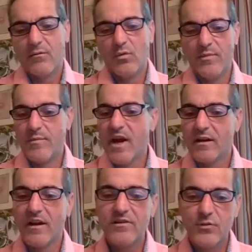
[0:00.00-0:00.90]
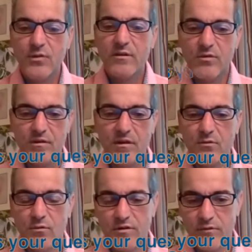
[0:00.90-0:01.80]
We'll be back next week with another
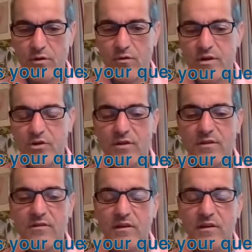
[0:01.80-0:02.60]
one of your questions.